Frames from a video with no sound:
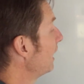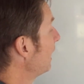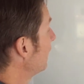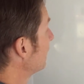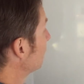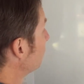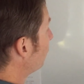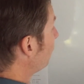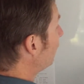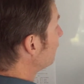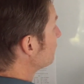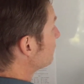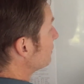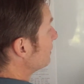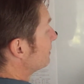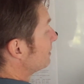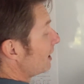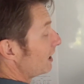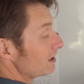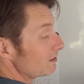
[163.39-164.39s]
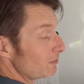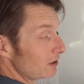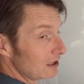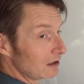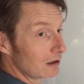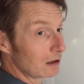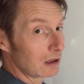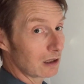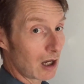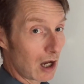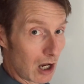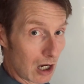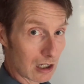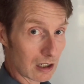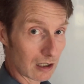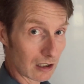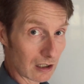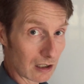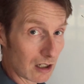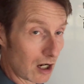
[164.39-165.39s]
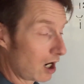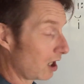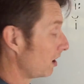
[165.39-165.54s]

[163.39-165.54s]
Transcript: And the ones that tend to be longer